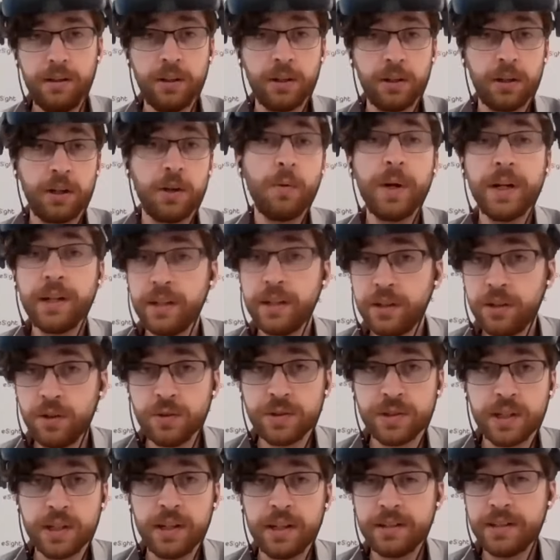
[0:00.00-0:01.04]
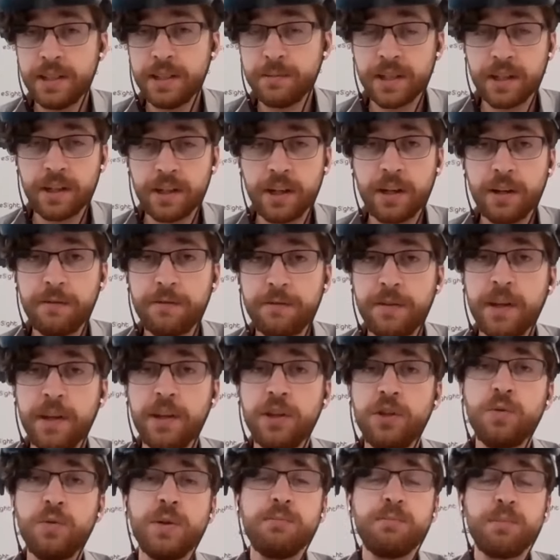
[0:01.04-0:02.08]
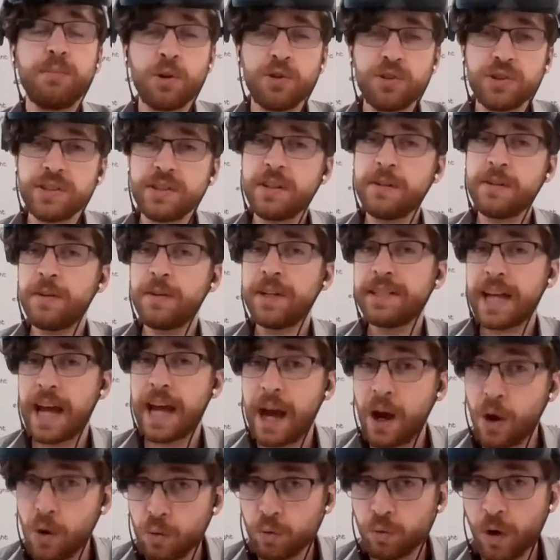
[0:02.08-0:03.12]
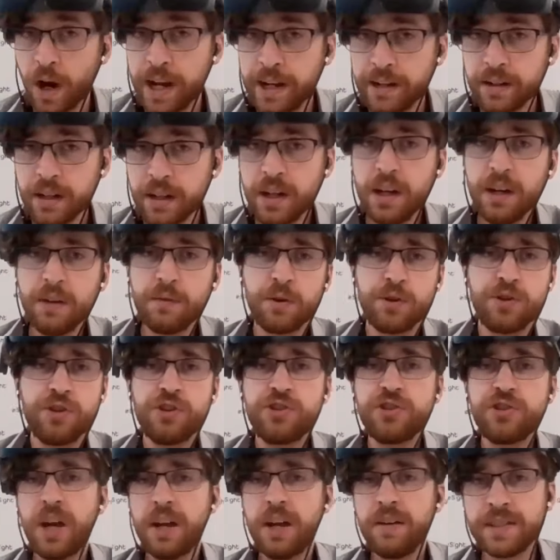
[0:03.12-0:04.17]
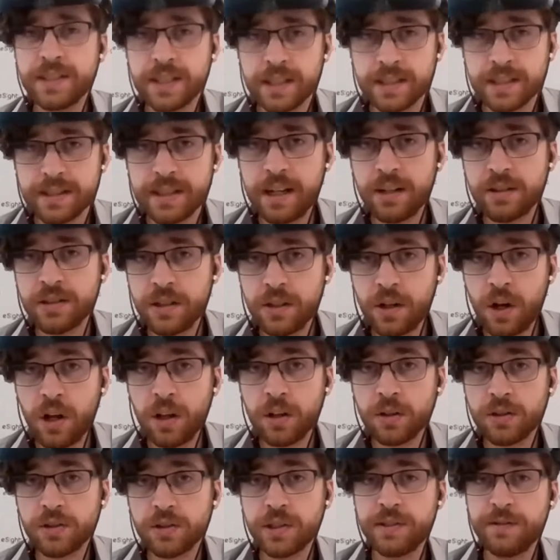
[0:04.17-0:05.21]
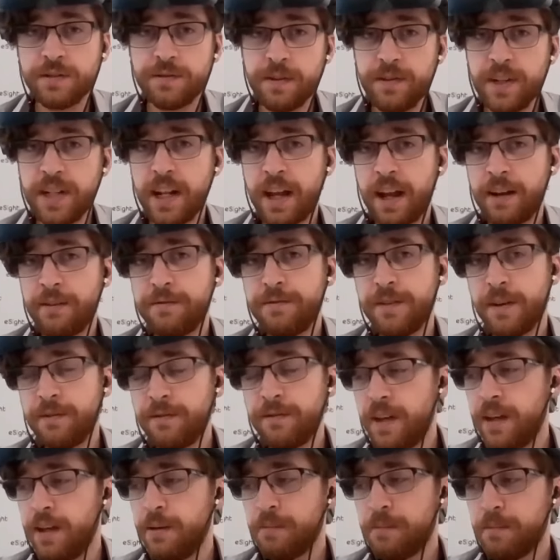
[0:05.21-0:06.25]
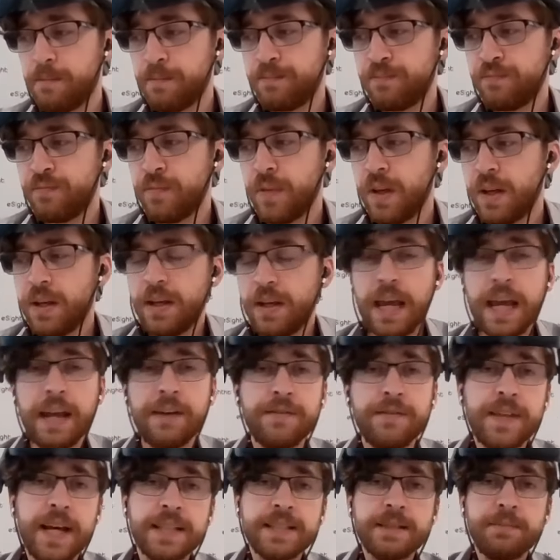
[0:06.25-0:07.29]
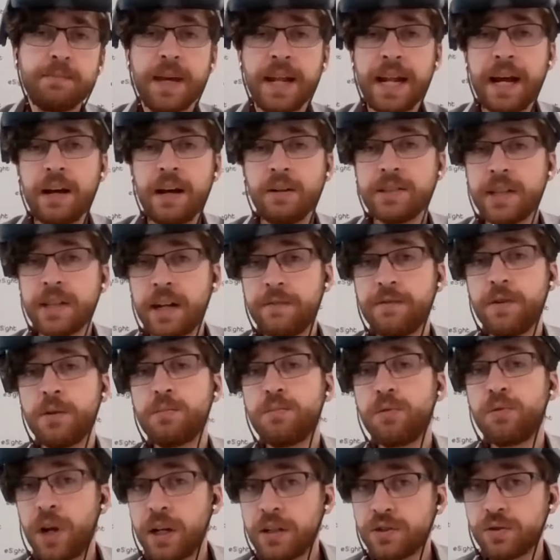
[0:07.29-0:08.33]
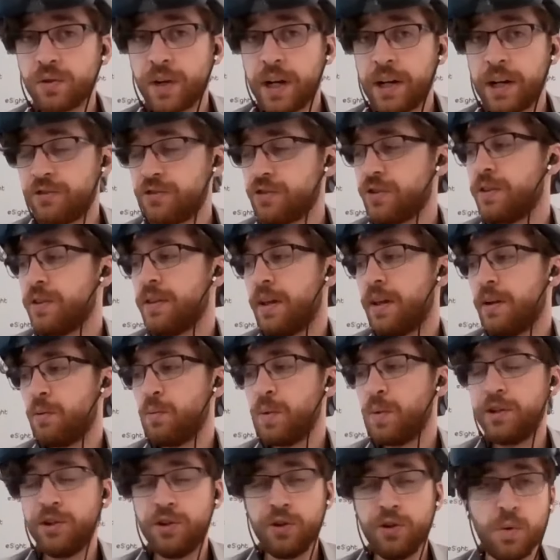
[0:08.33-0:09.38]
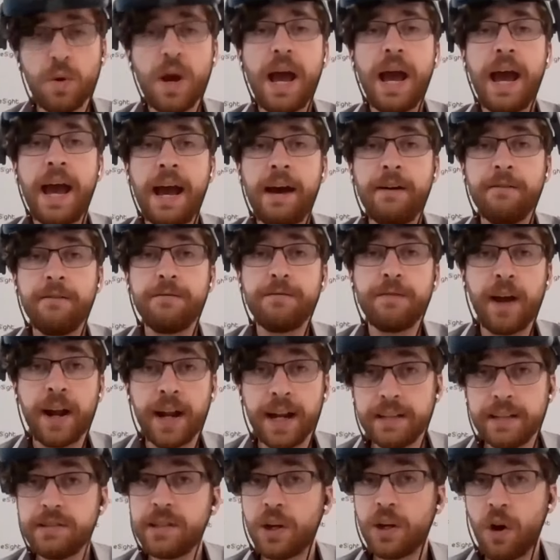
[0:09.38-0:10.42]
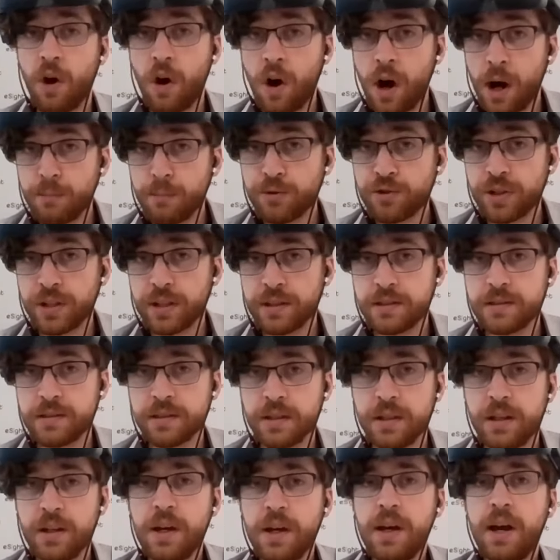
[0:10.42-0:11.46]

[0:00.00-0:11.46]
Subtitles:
you're going to use it, it seems like a good fit, you can purchase the device outright for just shy of $6,000. It's $5,950. If that's a bit outside of your price range, then we do have financing options,